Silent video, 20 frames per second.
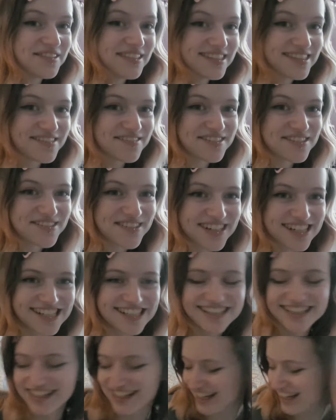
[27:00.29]
Is the real question.
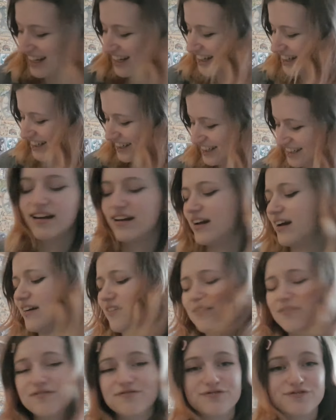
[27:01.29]

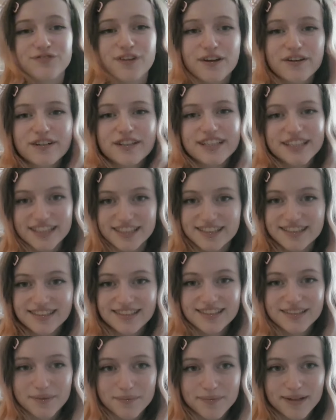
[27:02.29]
Very easy
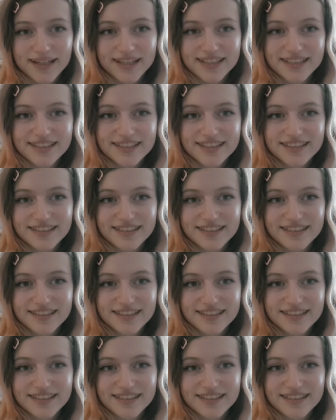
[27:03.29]
to make.